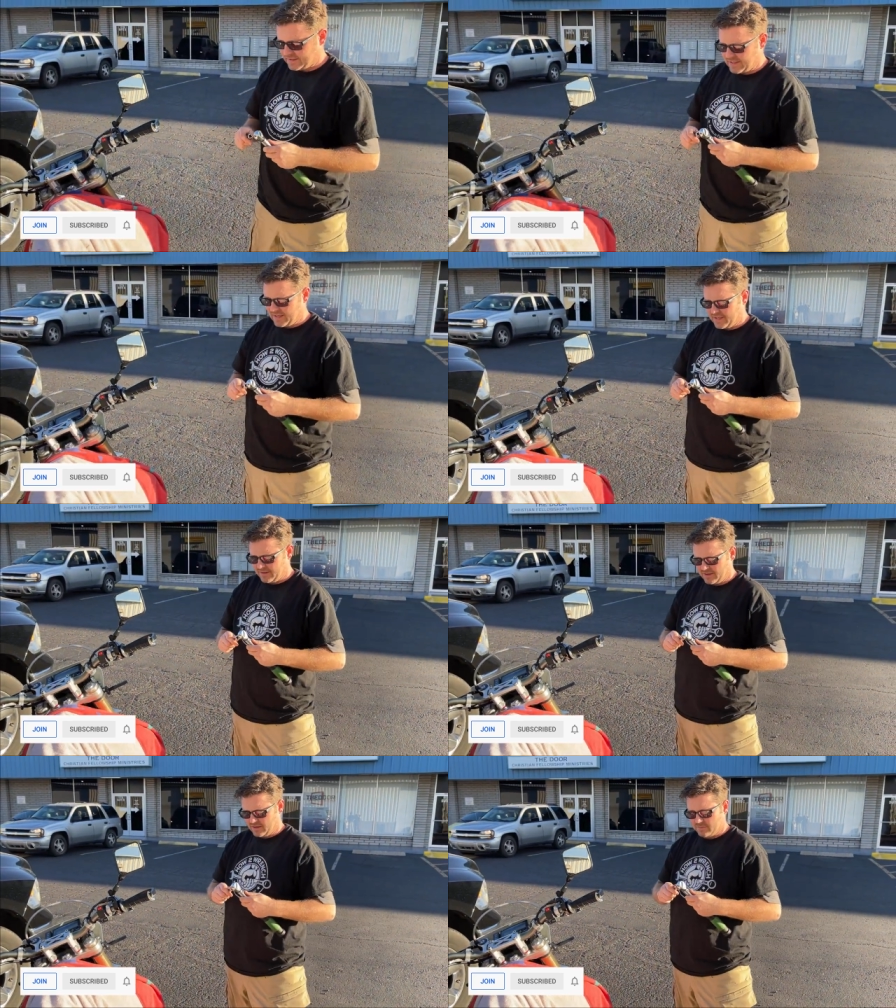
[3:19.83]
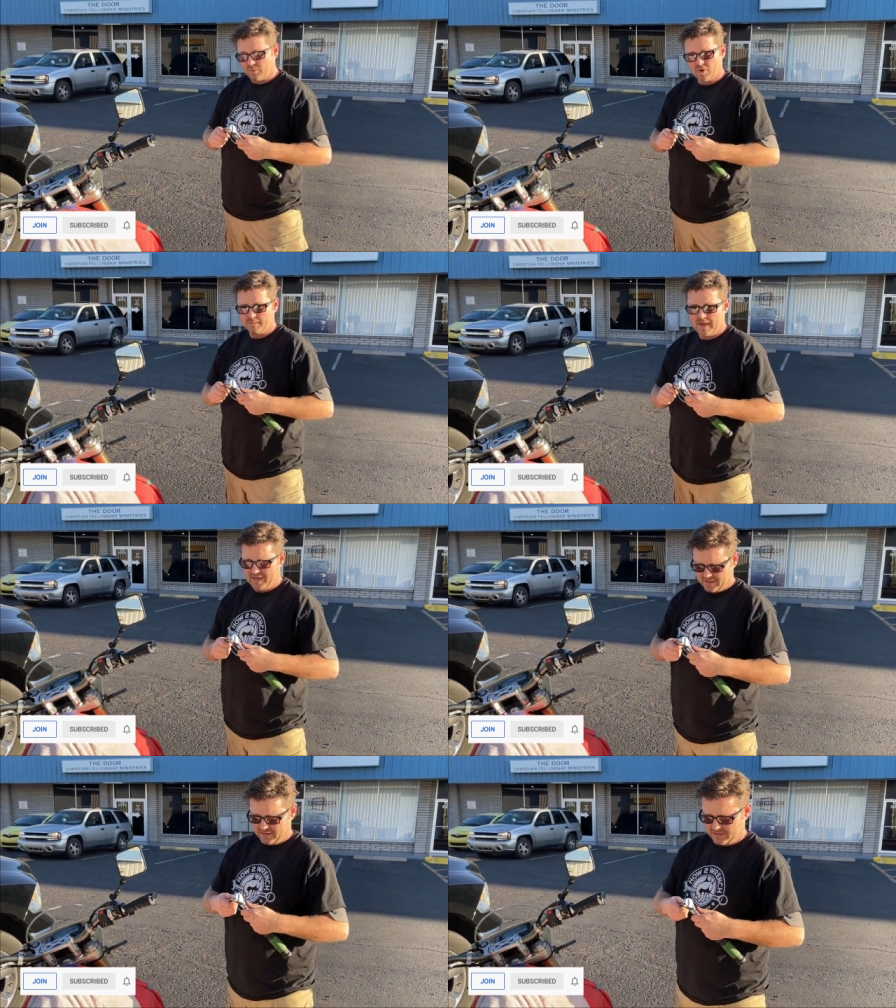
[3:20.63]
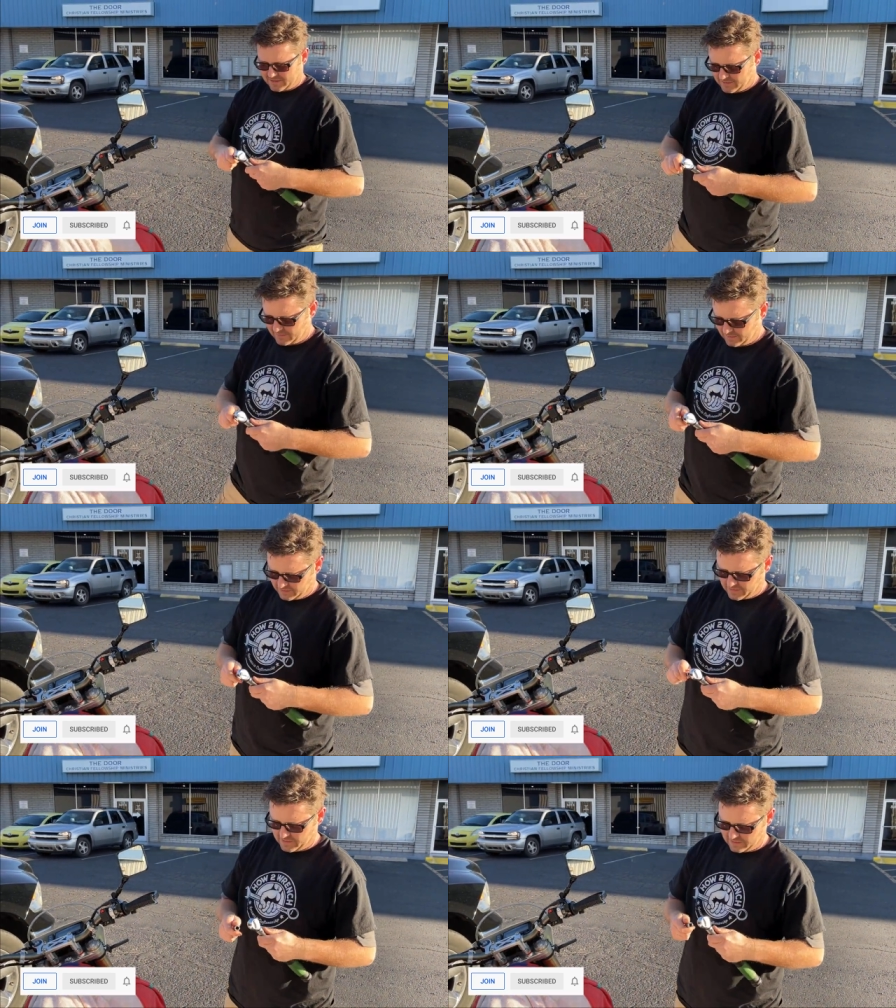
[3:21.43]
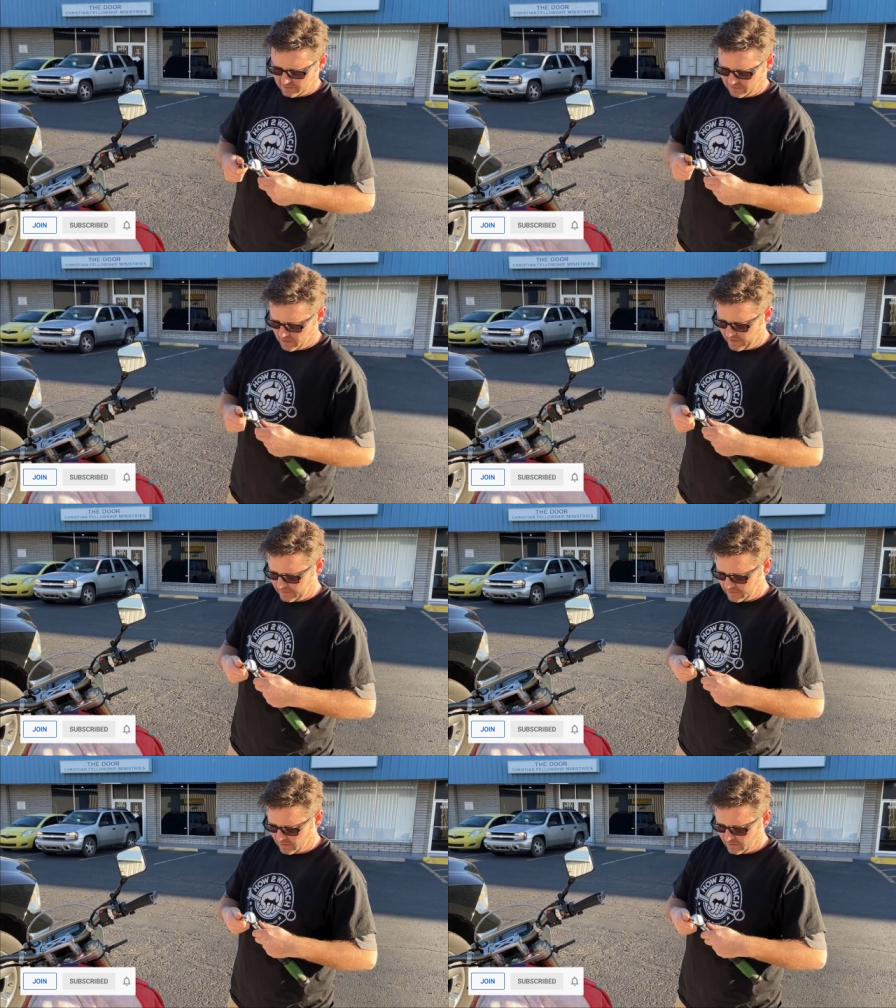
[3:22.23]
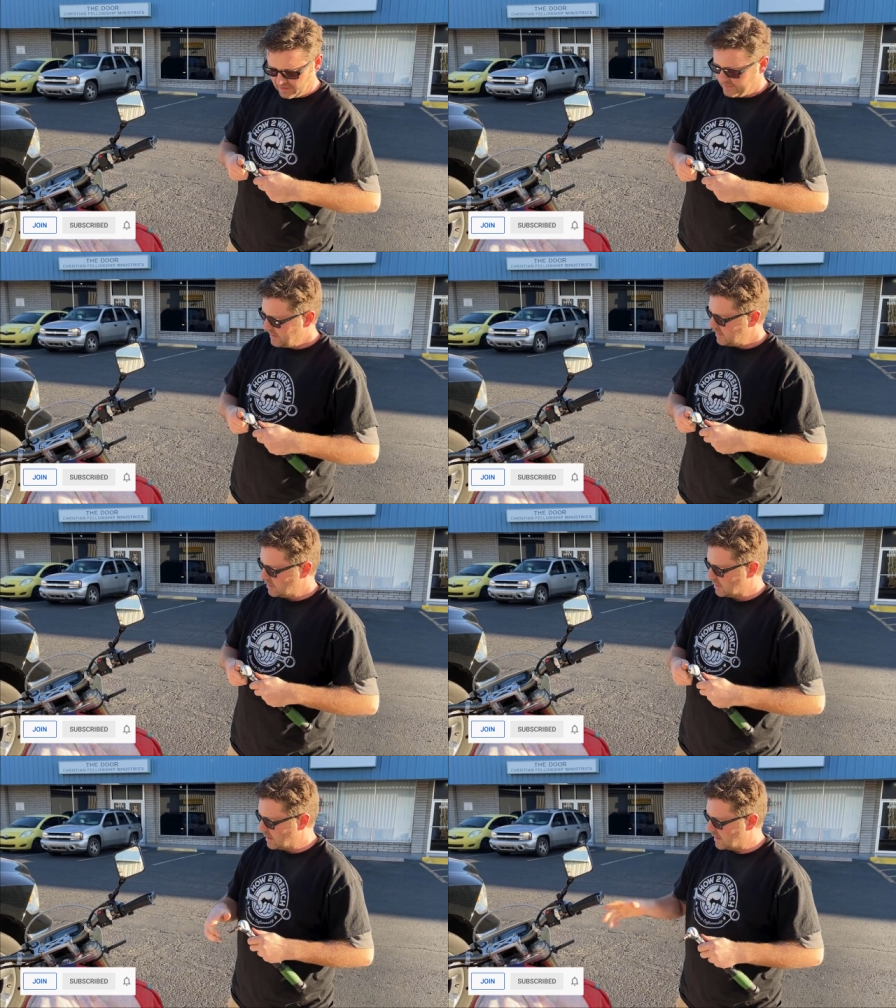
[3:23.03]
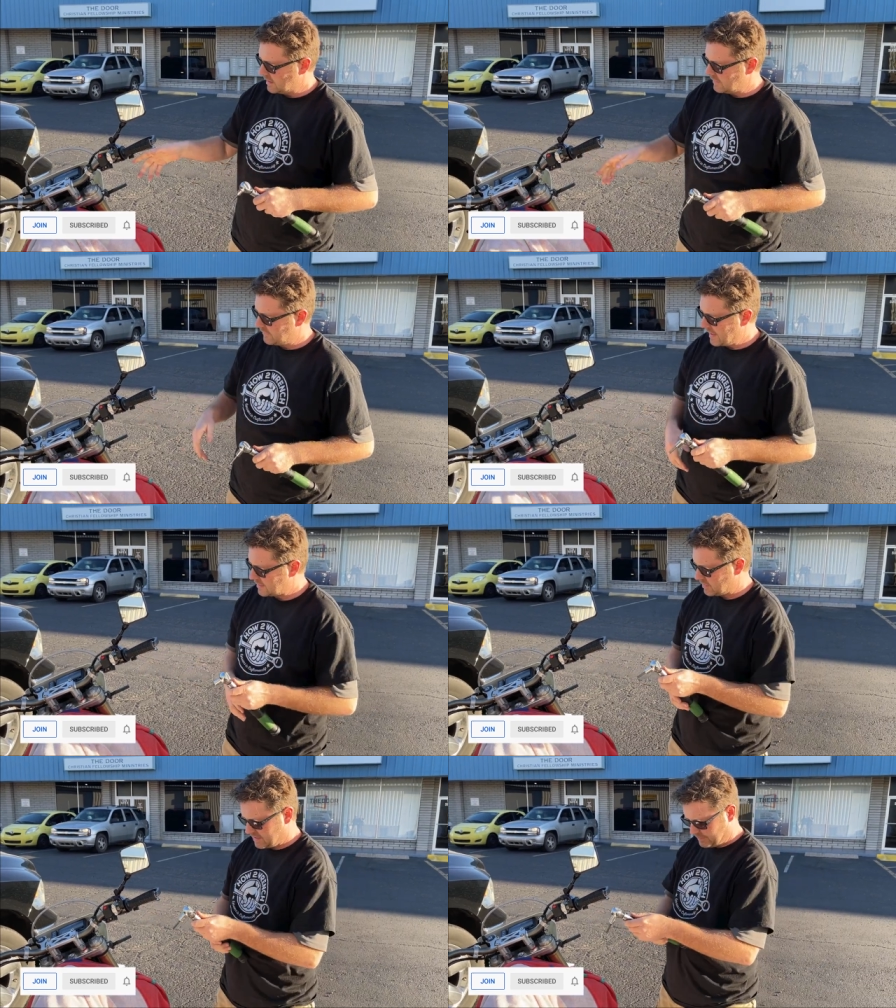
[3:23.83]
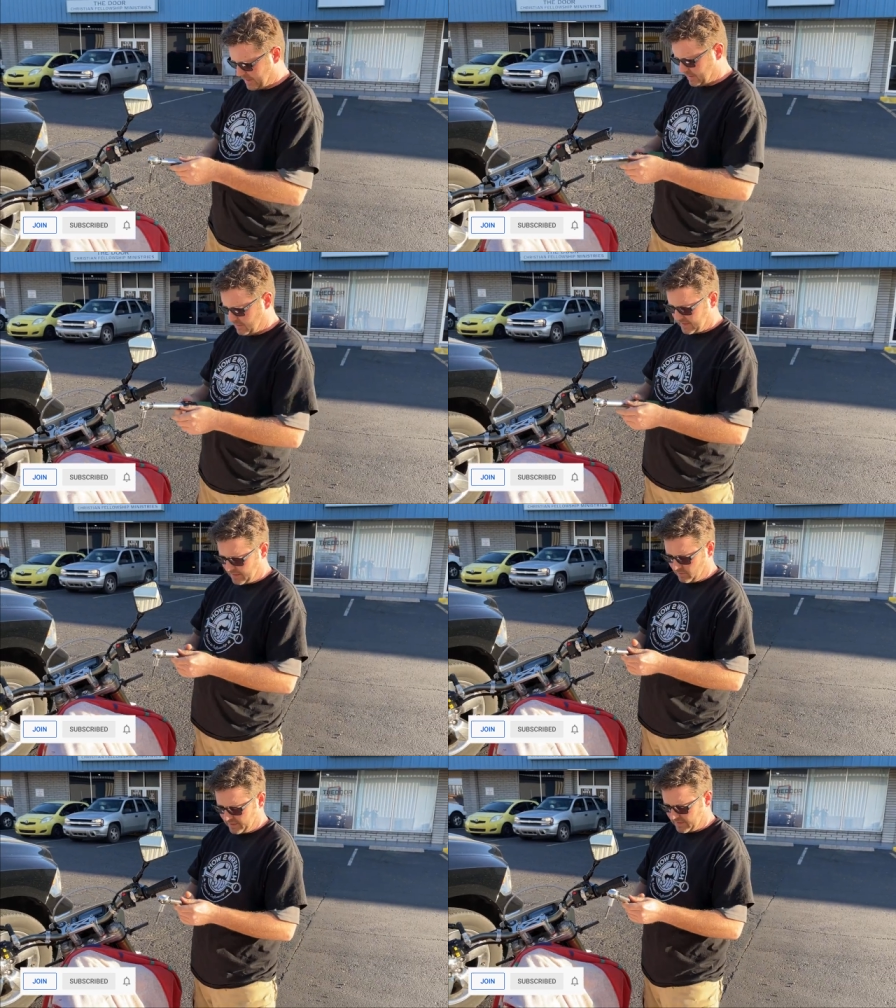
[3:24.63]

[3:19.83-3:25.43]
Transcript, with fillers: is that there's more maintenance, okay? All right, so your uh, factory spec you said was